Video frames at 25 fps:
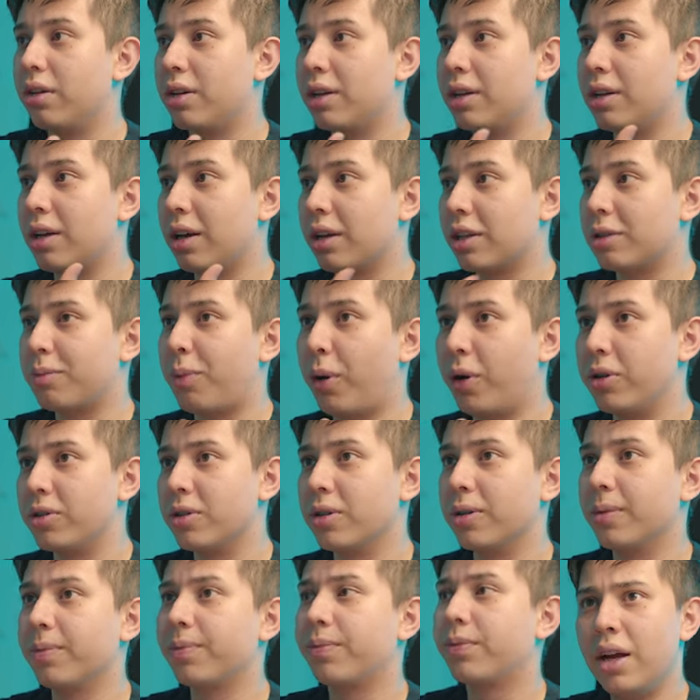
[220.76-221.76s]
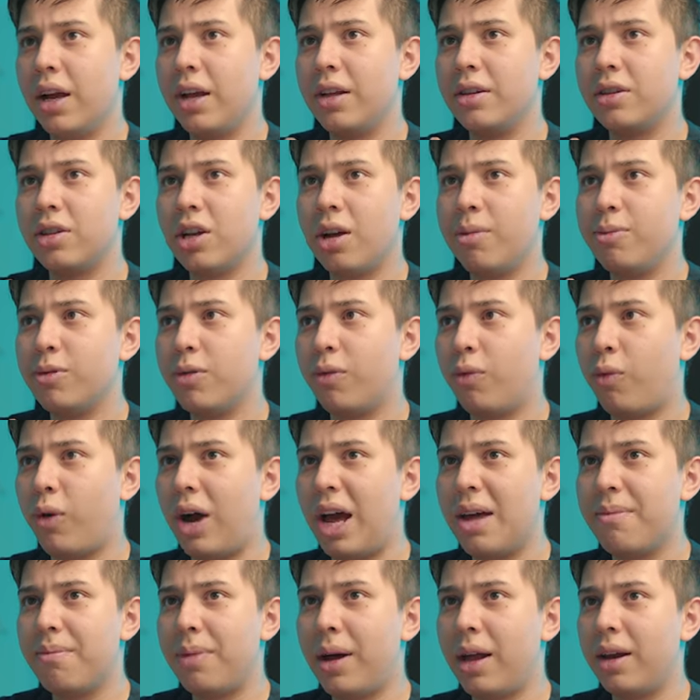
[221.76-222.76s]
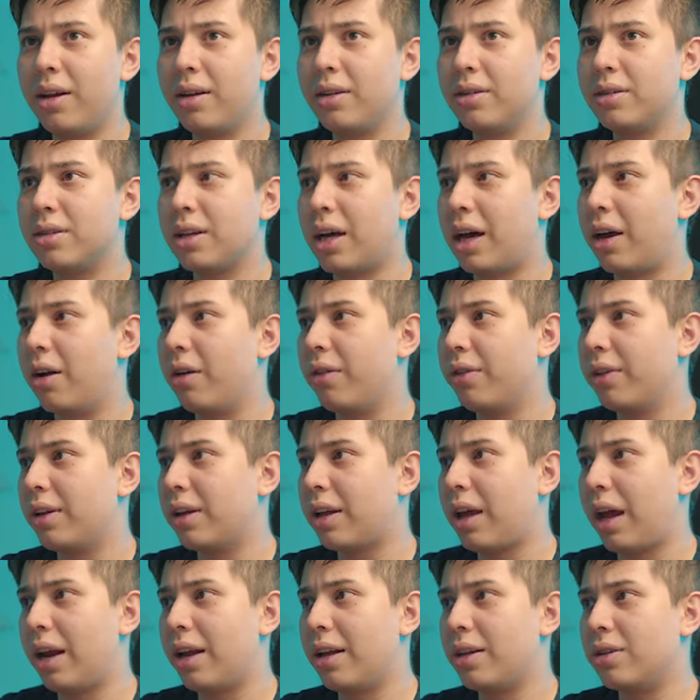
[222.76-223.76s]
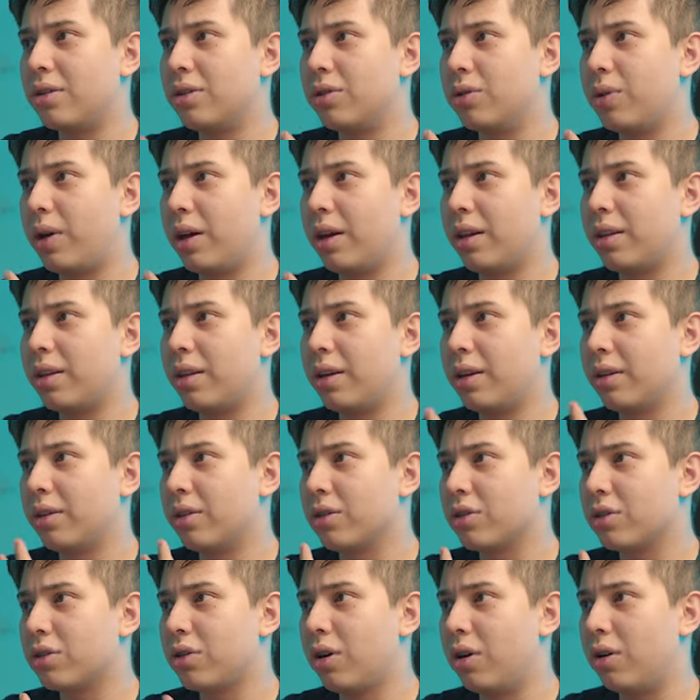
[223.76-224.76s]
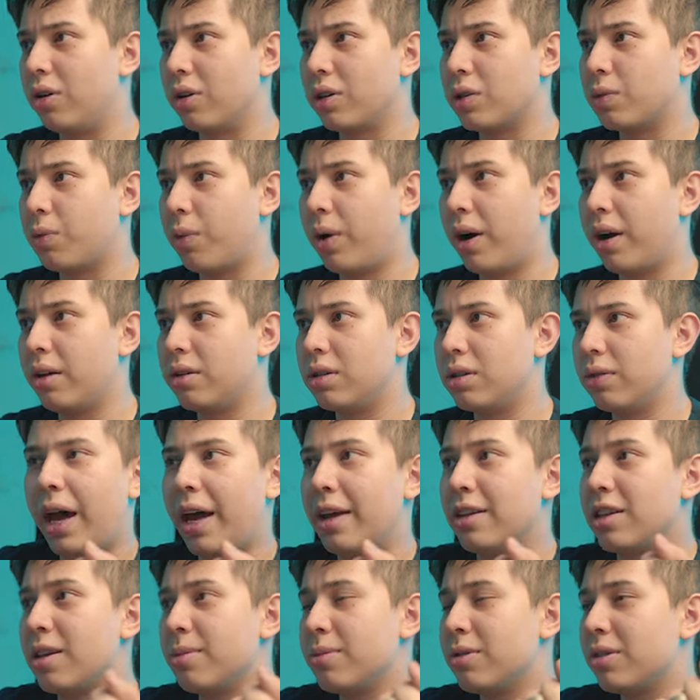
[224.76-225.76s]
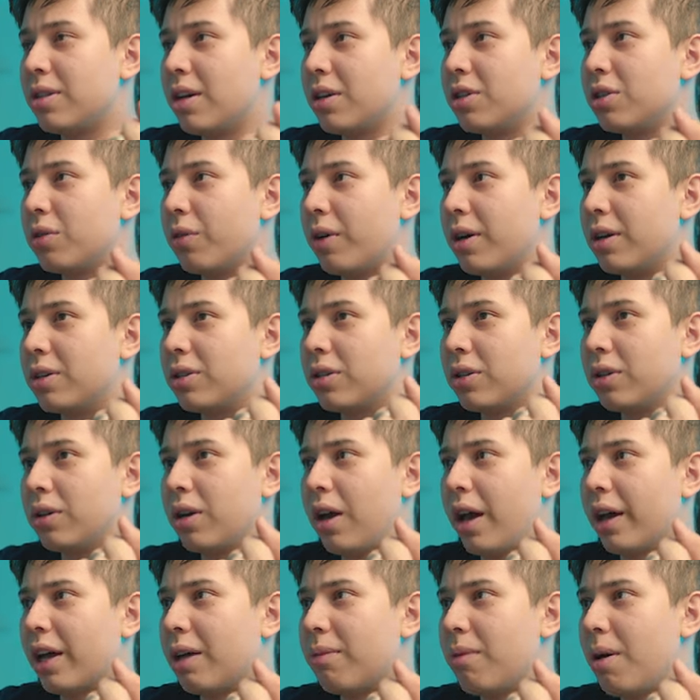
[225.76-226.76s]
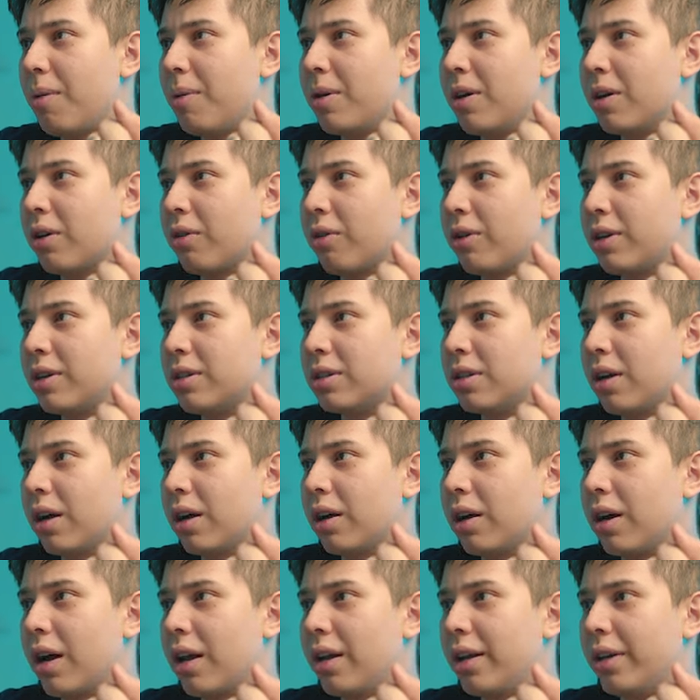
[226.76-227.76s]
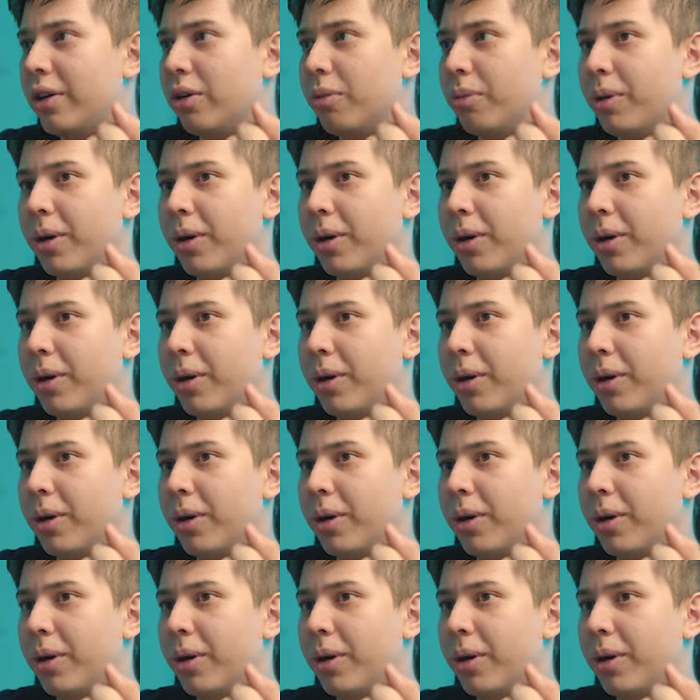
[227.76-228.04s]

the exposure. In terms of white balance, I don't think I need to do anything. The shirt looks white. And in terms of saturation, I can maybe increase that a little